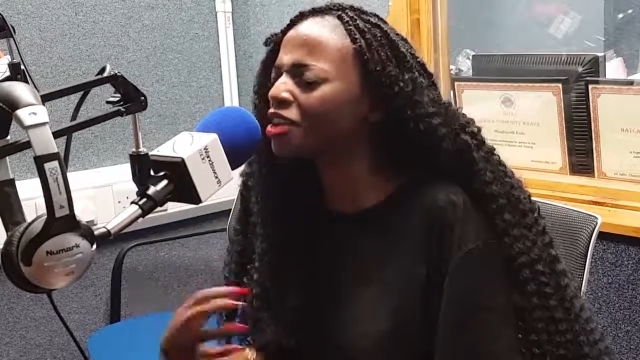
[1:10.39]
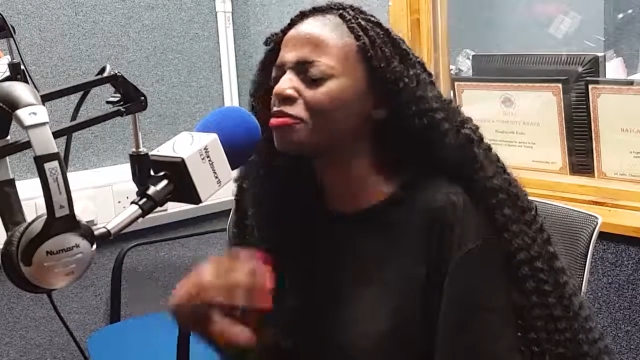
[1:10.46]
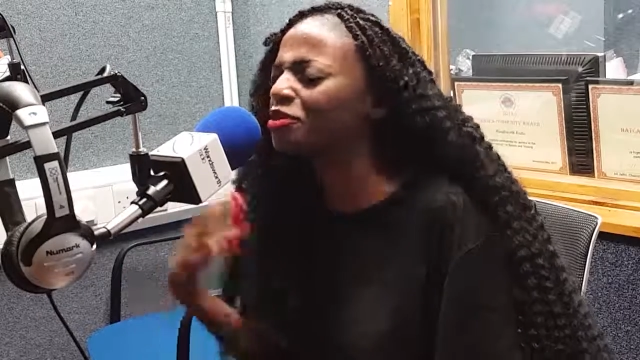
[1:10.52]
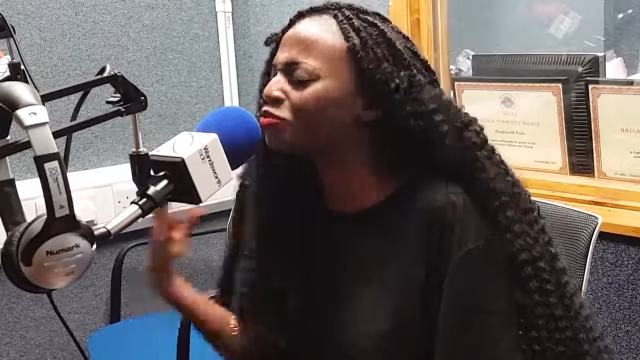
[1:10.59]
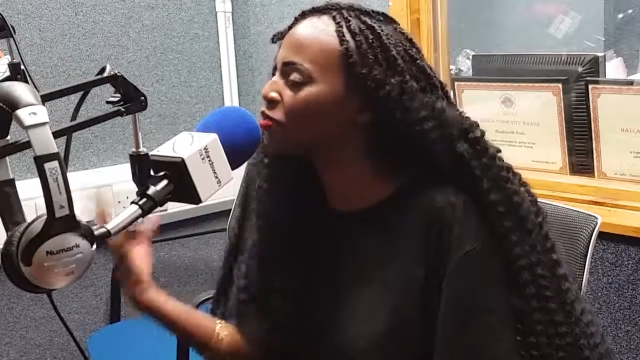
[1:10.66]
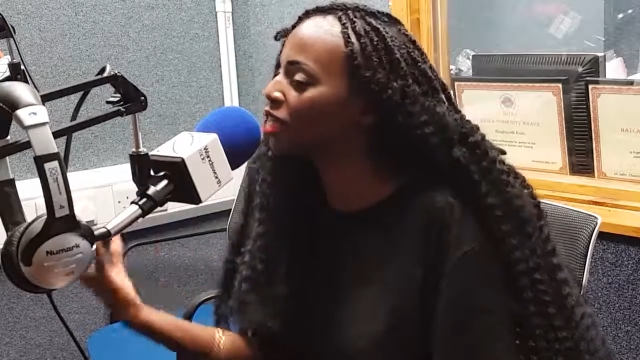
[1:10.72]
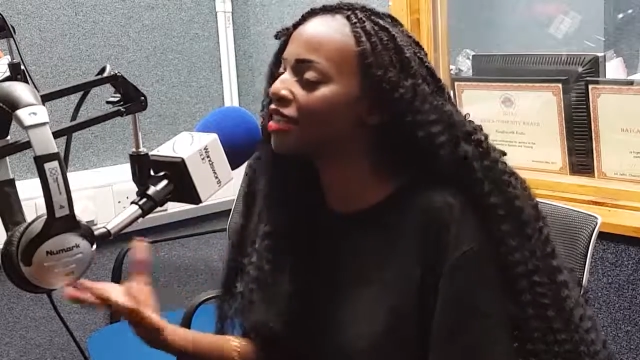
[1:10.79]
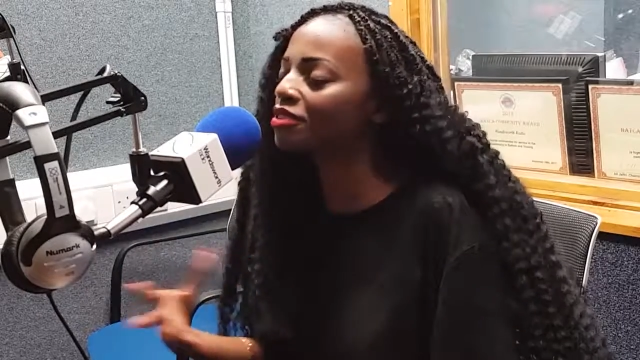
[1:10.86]

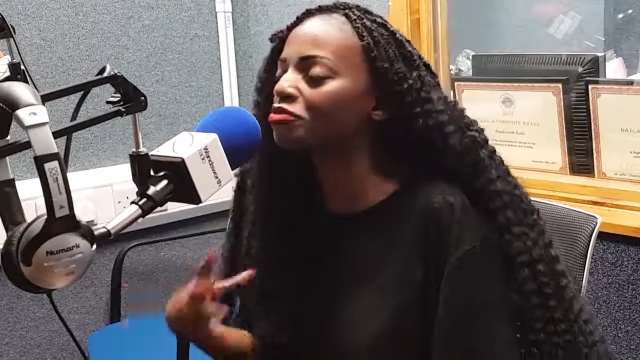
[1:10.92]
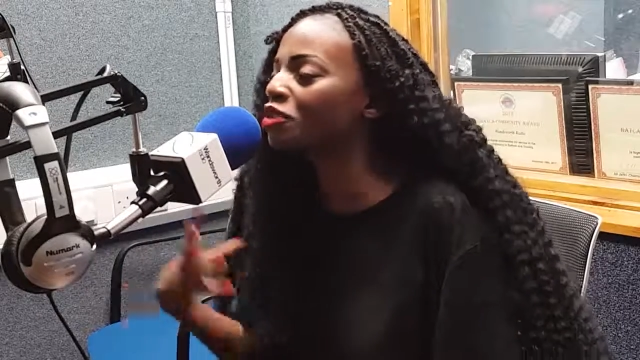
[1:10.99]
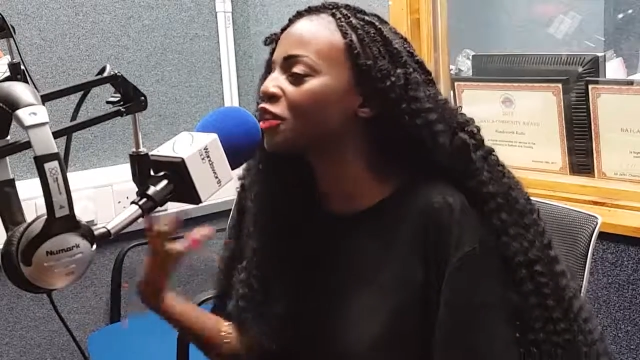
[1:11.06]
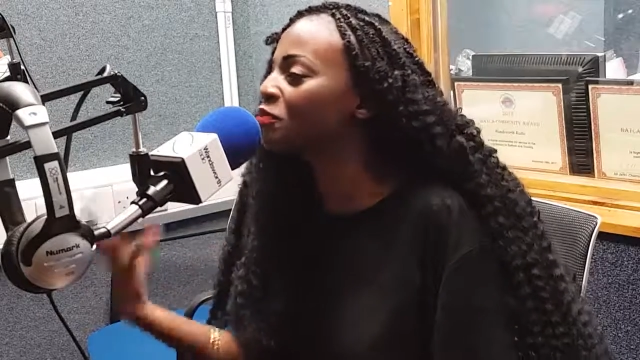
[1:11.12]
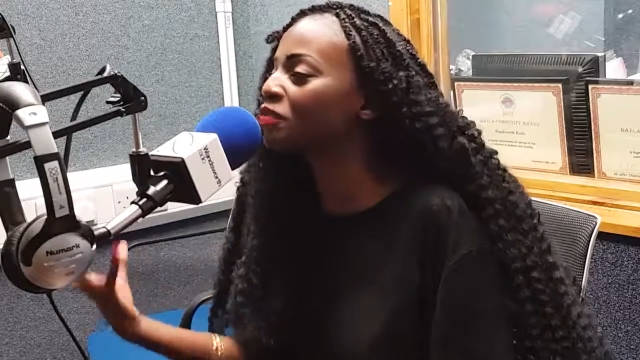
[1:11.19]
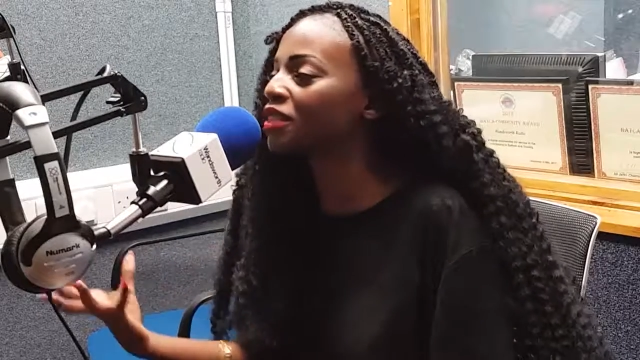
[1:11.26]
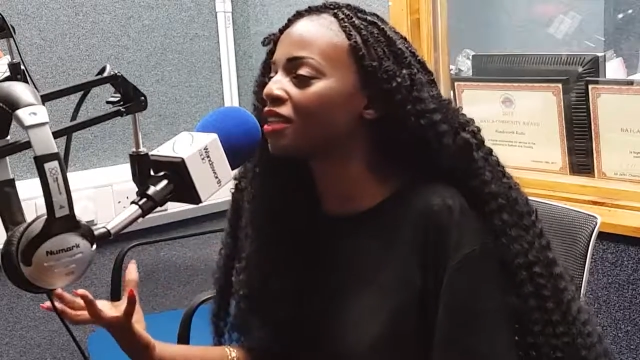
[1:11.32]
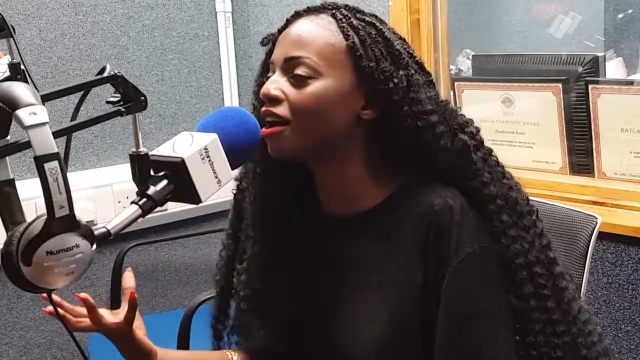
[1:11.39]
It's really
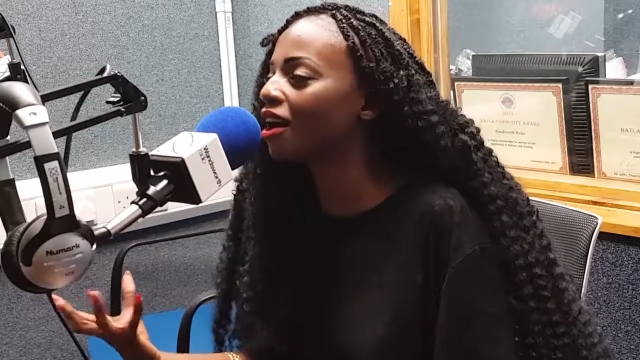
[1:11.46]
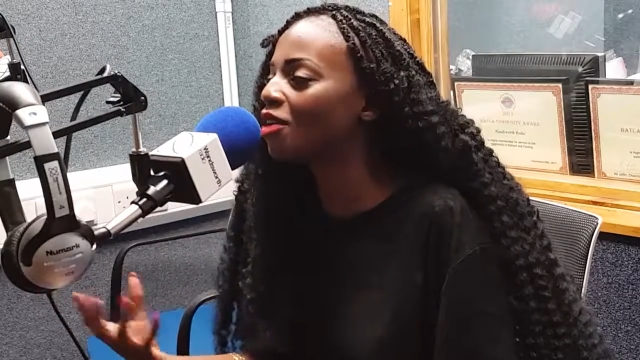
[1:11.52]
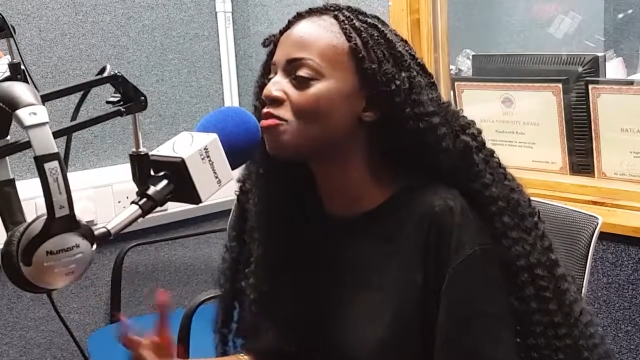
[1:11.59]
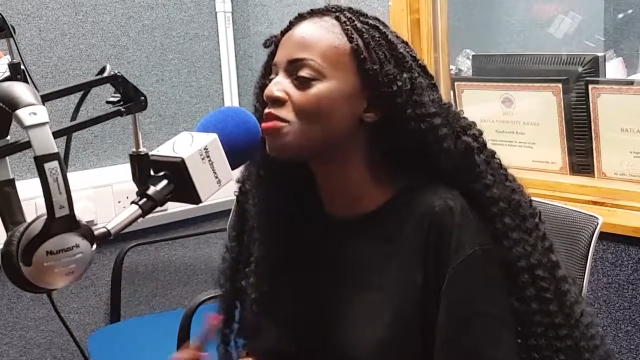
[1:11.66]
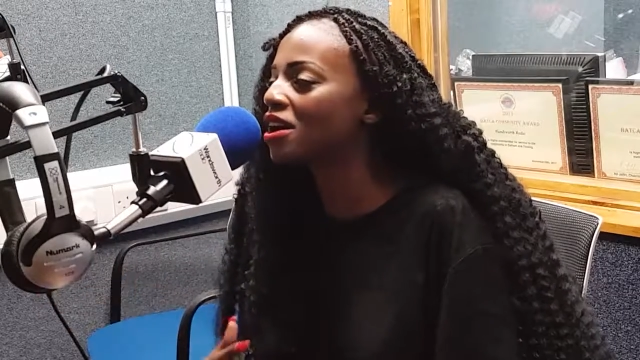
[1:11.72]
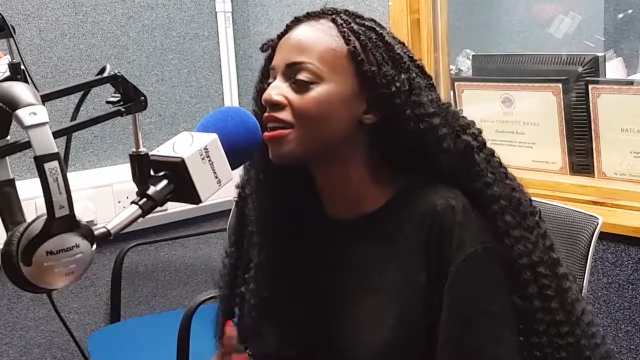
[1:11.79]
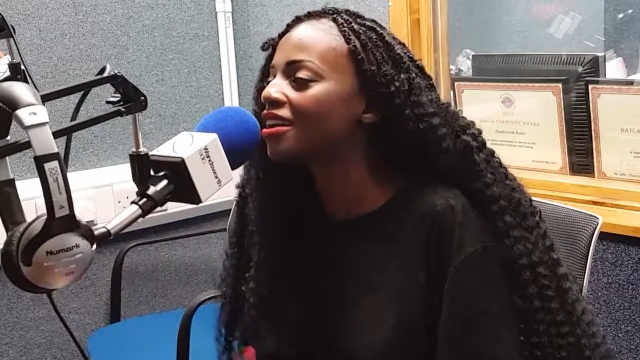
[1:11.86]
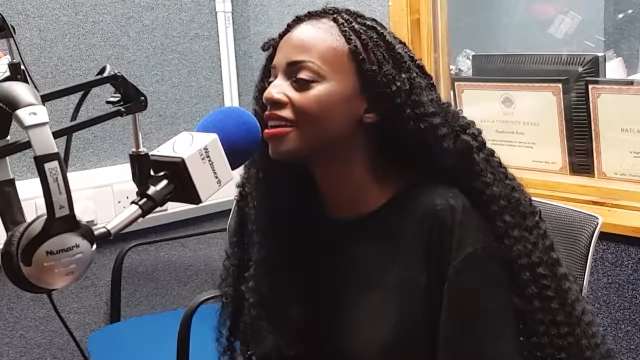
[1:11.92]
bizarre, but